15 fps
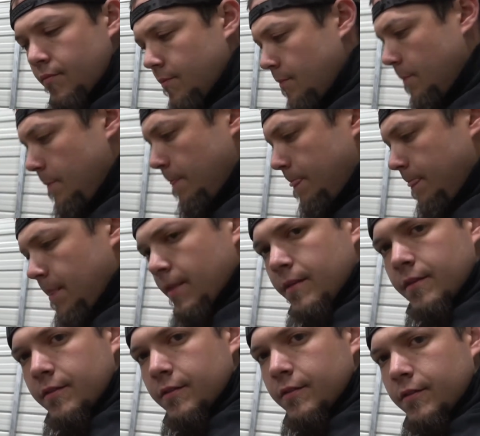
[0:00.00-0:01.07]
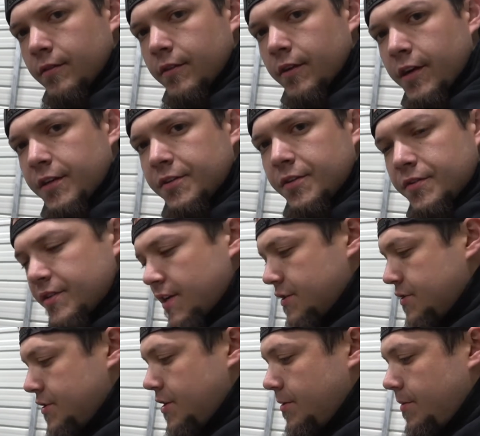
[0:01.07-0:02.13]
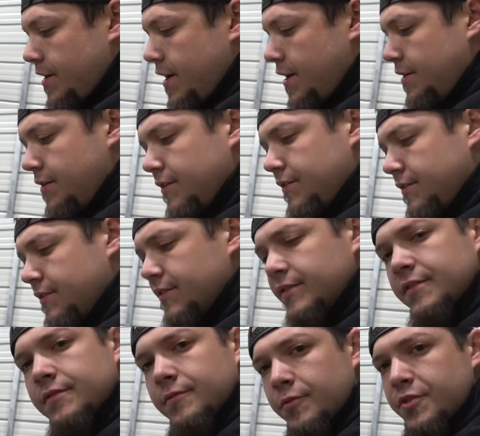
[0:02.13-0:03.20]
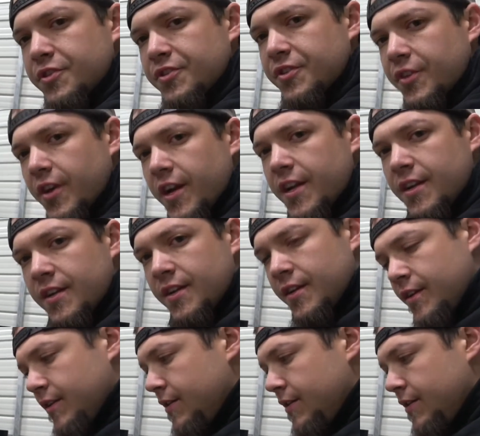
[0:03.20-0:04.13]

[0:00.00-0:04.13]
All right, so it's actually coming out, which is great.